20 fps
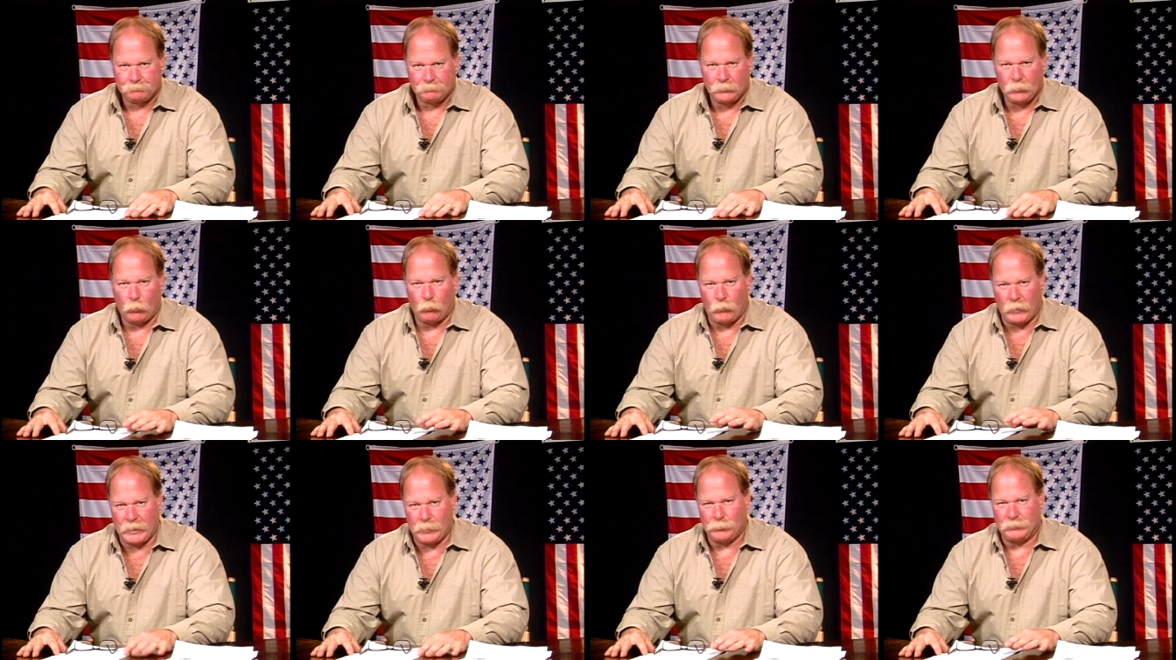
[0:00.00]

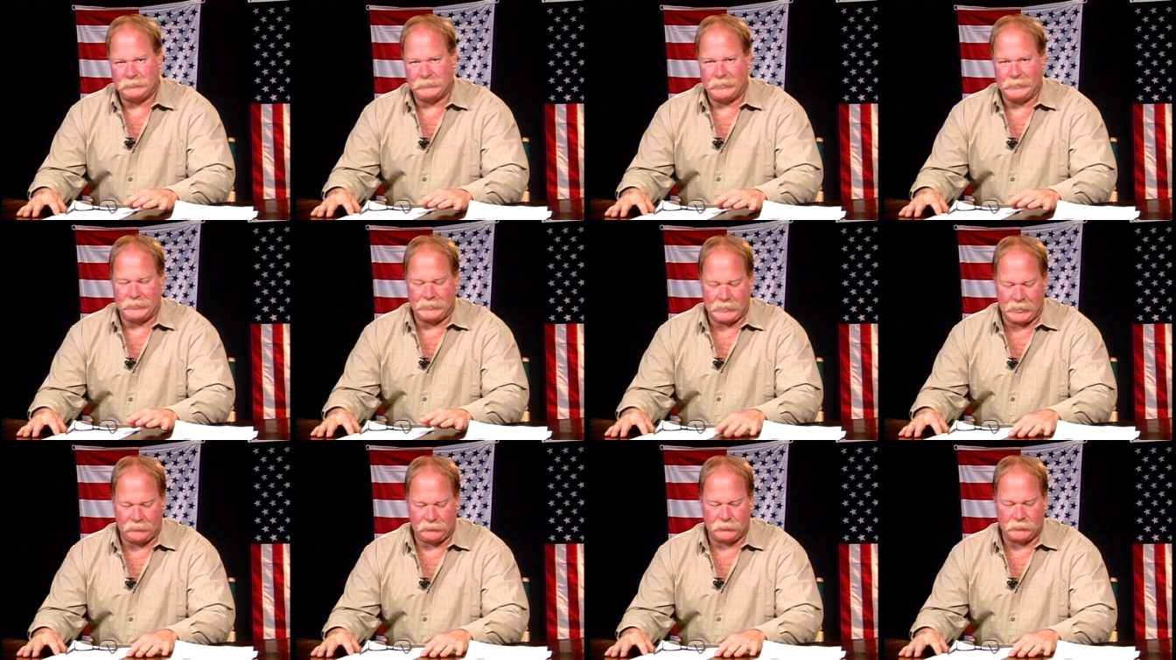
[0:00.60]
Where would they
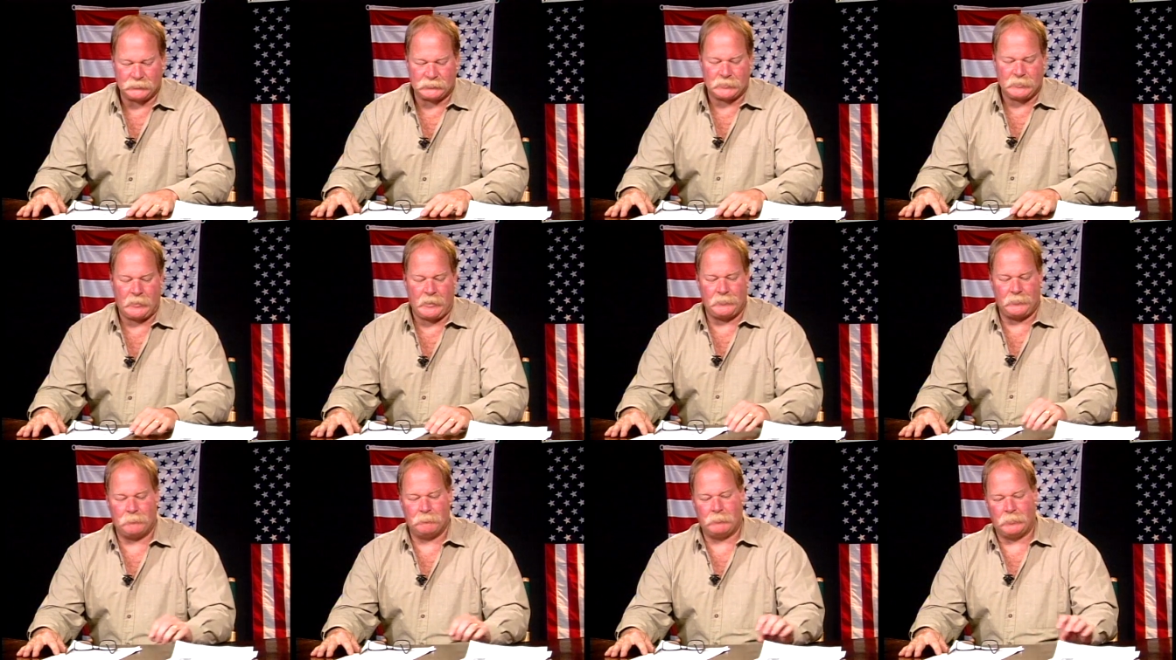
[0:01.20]
get this
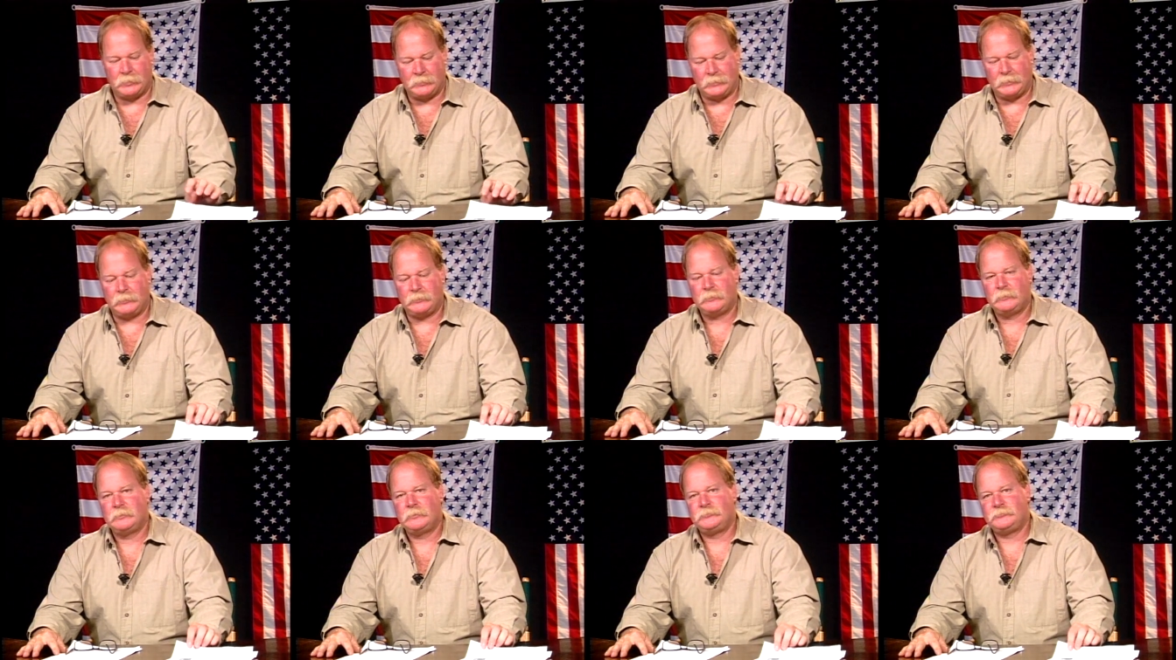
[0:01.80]
kind of money
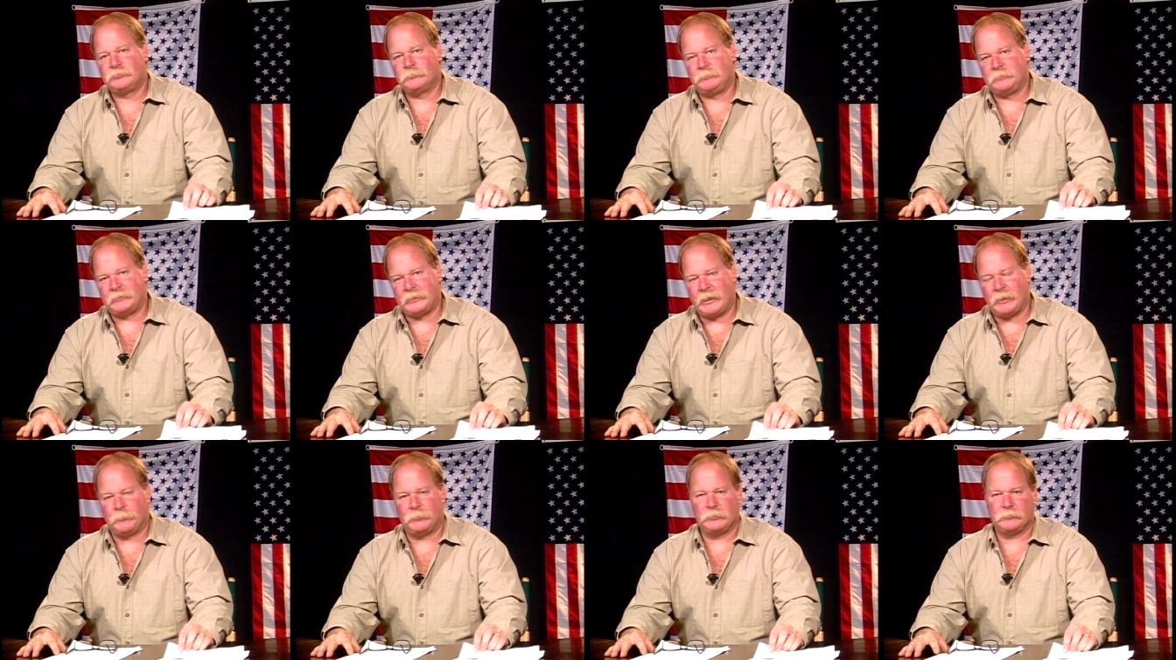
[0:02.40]
to be
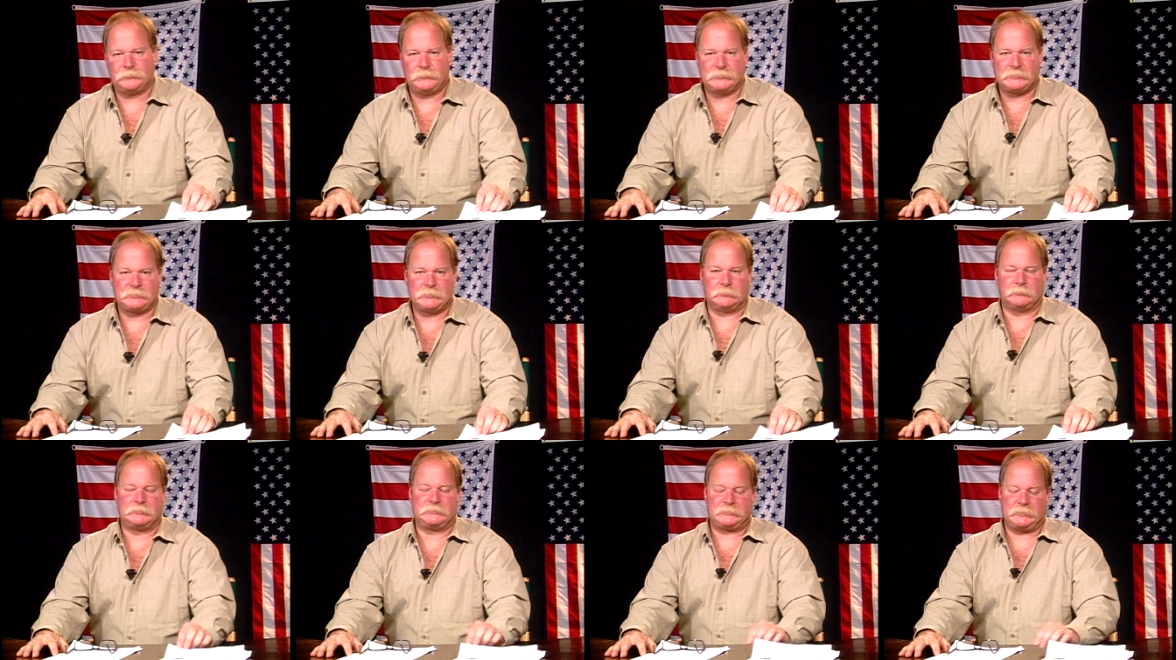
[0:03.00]
able to
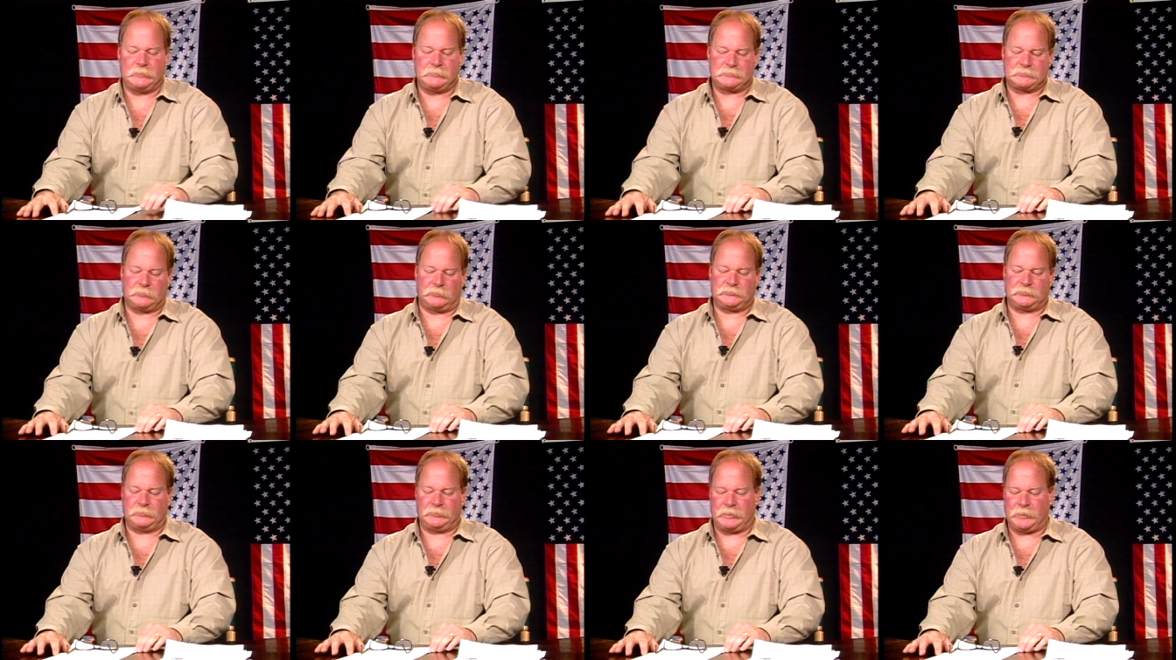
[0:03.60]
facilitate
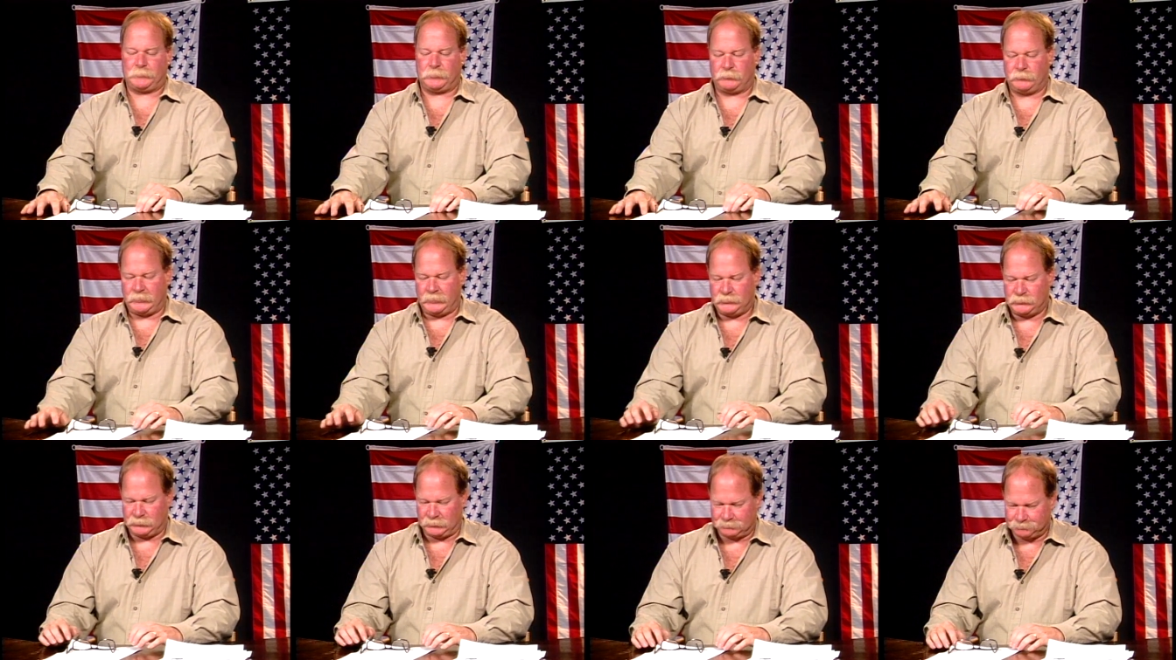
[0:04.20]
such an
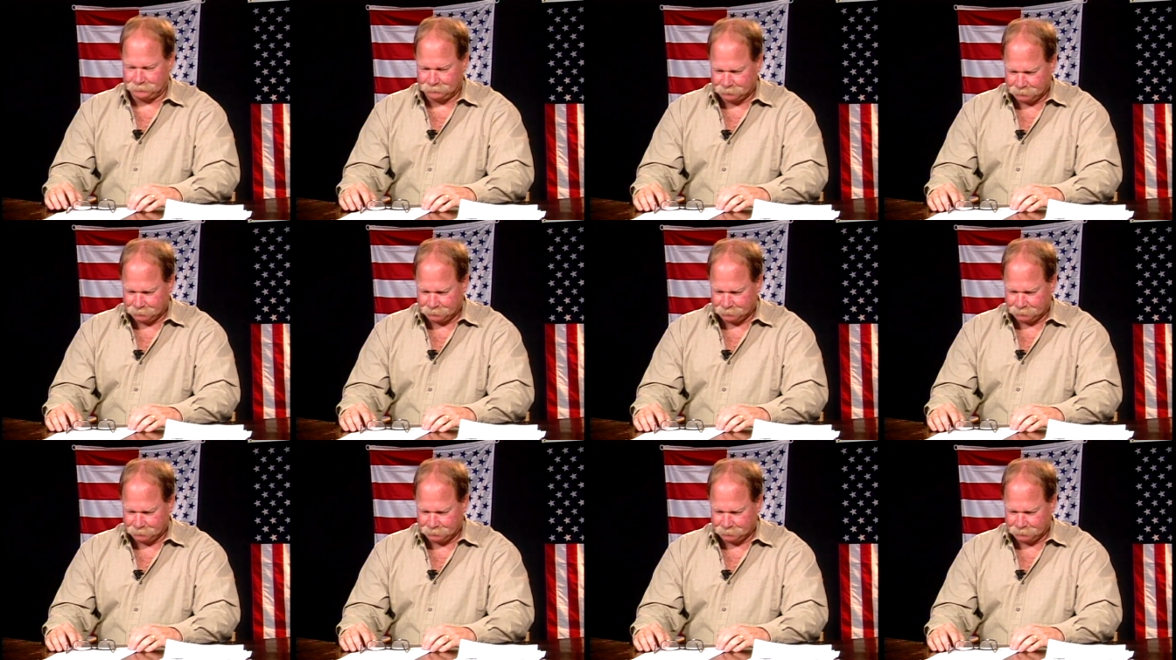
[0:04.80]
operation?